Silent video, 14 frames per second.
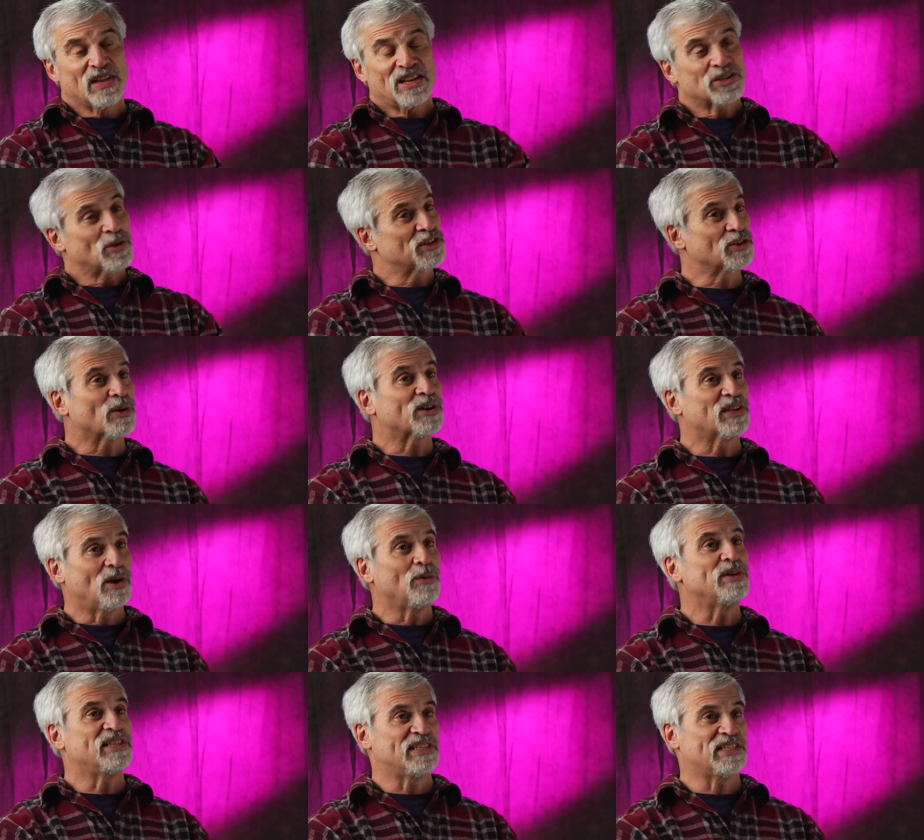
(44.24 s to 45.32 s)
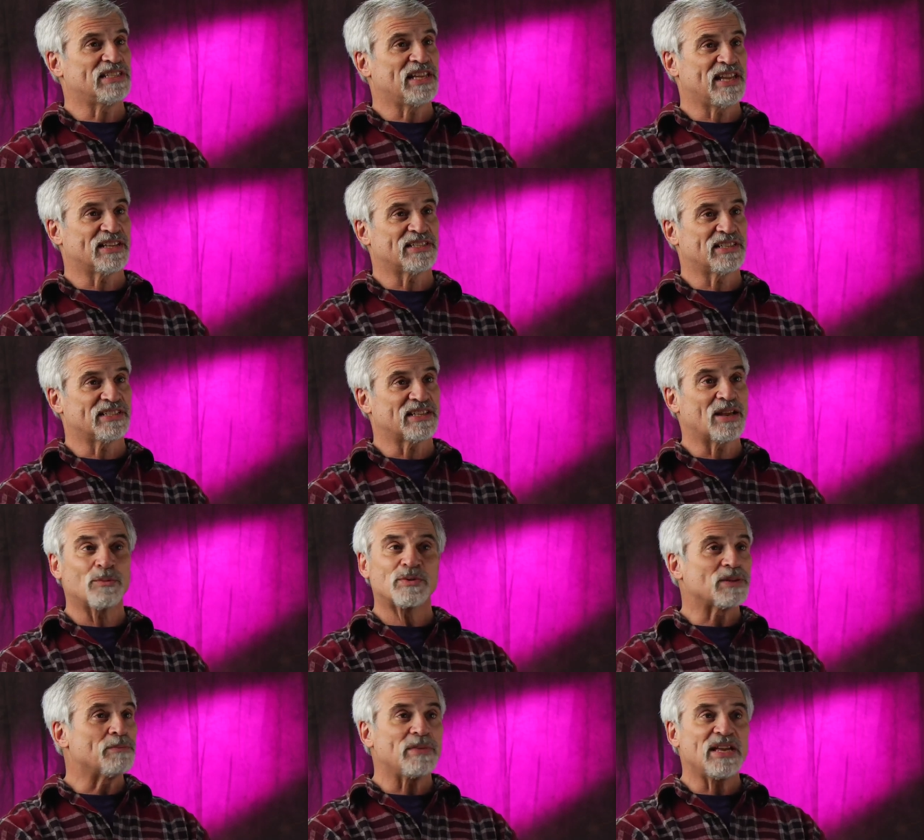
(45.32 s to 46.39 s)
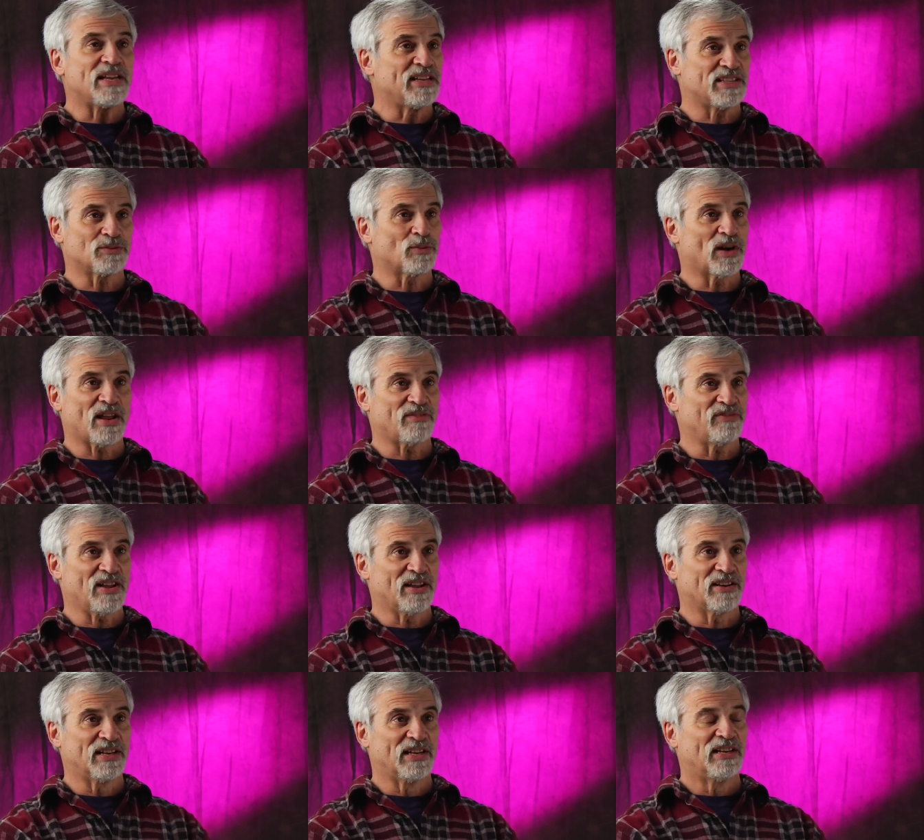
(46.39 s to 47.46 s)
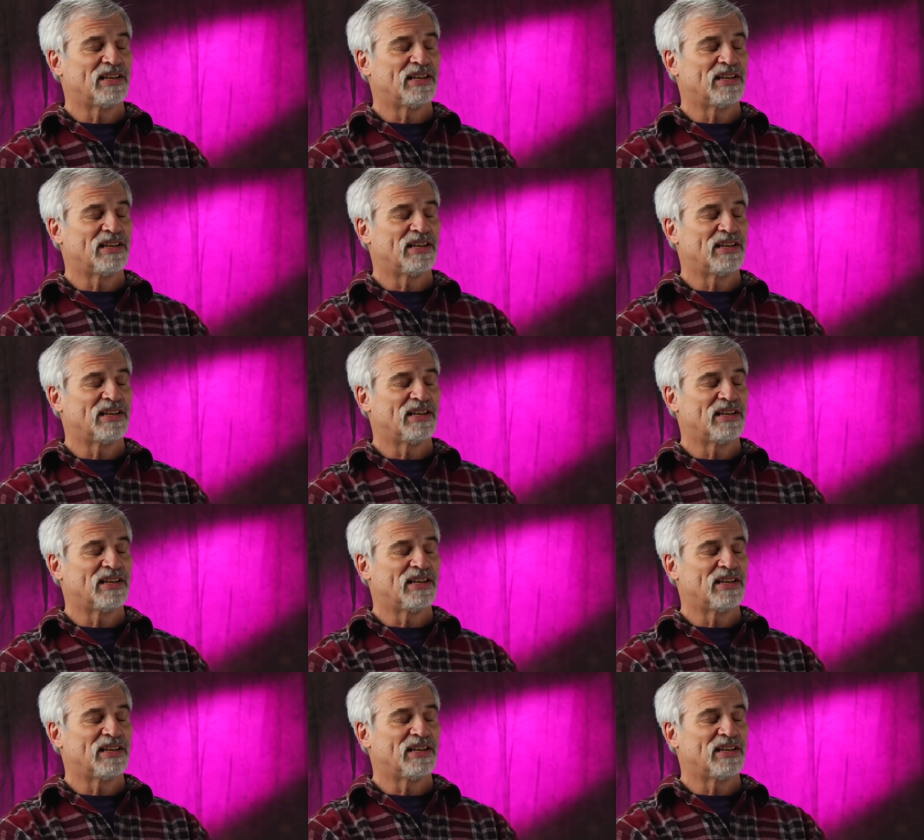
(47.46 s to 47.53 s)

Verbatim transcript: And so I started going to these dances and was amazed what I found.